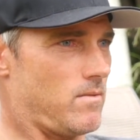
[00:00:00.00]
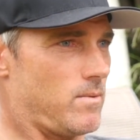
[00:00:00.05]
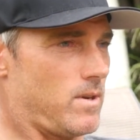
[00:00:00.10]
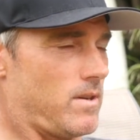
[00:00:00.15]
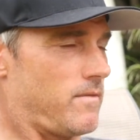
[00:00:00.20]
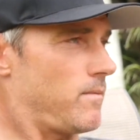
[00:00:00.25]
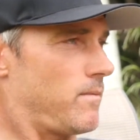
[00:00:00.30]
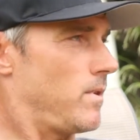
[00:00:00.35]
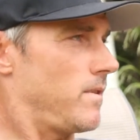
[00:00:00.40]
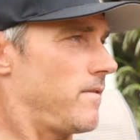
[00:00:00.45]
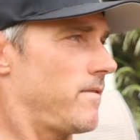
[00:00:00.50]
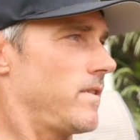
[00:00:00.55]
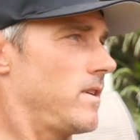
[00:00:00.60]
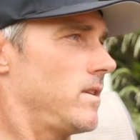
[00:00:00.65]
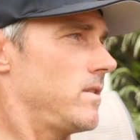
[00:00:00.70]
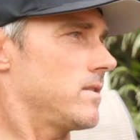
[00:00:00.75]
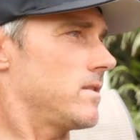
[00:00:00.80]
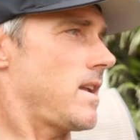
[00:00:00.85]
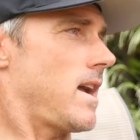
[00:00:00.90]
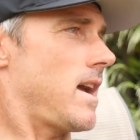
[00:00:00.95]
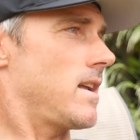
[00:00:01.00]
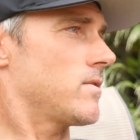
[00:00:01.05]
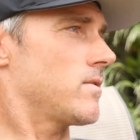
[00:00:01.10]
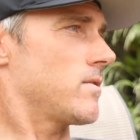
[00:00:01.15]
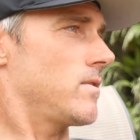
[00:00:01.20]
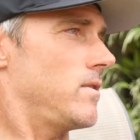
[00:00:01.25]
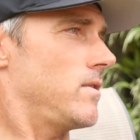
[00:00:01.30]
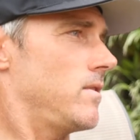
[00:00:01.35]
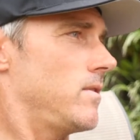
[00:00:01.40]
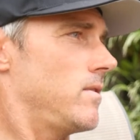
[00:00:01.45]
what feels
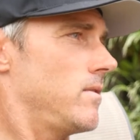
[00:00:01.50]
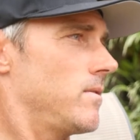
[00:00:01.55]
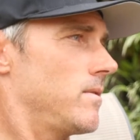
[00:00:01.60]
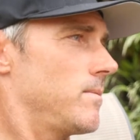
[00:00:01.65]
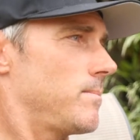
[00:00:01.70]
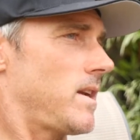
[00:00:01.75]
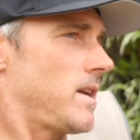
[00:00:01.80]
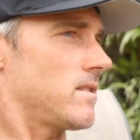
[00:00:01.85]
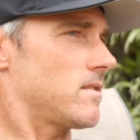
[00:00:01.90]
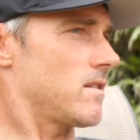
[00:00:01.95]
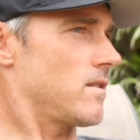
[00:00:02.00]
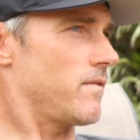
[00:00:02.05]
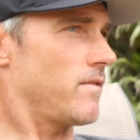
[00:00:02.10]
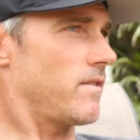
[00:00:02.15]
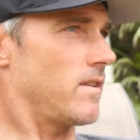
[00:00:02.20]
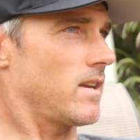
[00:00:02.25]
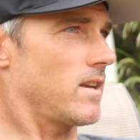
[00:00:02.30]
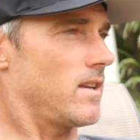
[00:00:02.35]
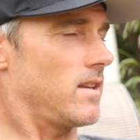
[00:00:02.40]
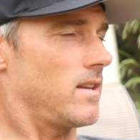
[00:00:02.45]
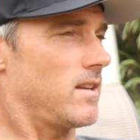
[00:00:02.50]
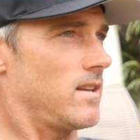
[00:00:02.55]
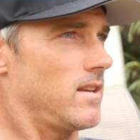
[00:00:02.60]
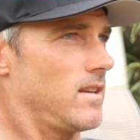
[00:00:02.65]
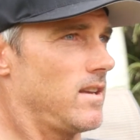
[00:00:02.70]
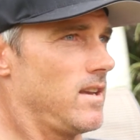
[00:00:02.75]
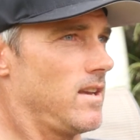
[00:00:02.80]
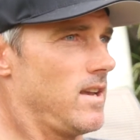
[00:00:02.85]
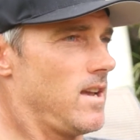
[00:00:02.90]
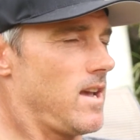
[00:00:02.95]
natural with my surfing. And
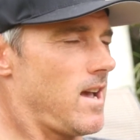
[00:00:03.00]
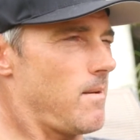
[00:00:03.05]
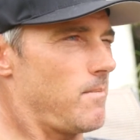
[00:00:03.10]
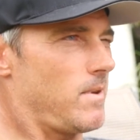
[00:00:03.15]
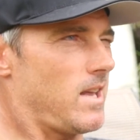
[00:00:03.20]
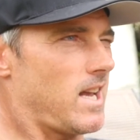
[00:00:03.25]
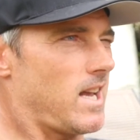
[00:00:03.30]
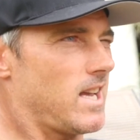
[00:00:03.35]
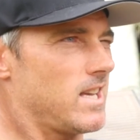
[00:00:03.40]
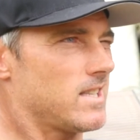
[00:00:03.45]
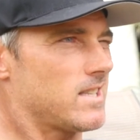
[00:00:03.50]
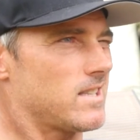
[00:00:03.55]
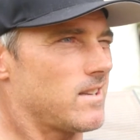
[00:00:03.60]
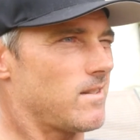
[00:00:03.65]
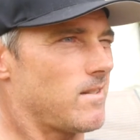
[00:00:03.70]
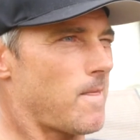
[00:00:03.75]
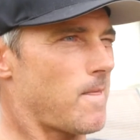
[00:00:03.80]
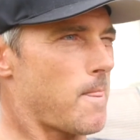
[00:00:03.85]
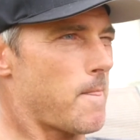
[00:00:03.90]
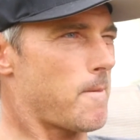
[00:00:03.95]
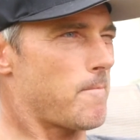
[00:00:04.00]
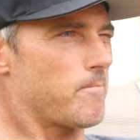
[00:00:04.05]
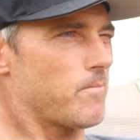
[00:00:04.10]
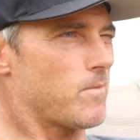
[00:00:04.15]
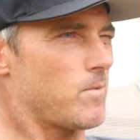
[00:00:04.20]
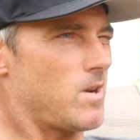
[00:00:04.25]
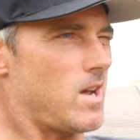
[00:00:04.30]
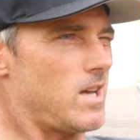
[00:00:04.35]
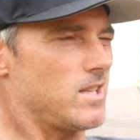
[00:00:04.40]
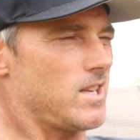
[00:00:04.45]
I mean, I guess
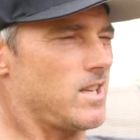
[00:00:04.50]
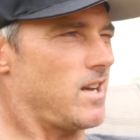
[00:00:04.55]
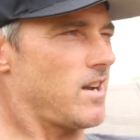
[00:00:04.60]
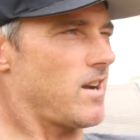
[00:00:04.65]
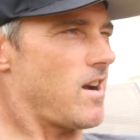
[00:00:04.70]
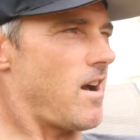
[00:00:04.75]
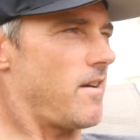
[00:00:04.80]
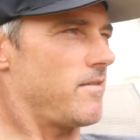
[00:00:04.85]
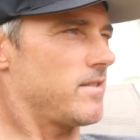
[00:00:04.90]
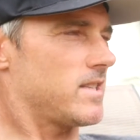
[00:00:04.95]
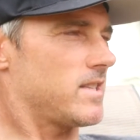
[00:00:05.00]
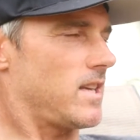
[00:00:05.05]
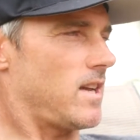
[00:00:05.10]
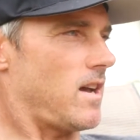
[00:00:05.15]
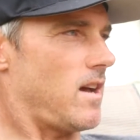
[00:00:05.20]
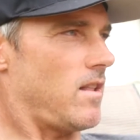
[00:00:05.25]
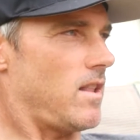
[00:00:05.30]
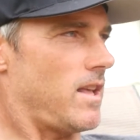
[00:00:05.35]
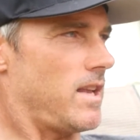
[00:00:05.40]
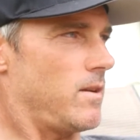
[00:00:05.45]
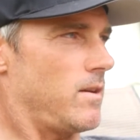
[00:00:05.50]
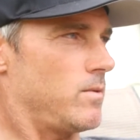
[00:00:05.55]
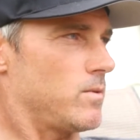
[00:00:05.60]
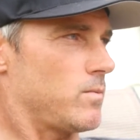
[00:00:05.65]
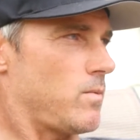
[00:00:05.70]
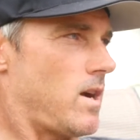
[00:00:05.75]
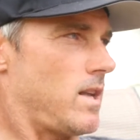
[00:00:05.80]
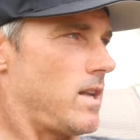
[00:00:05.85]
when I was younger, obviously all I did was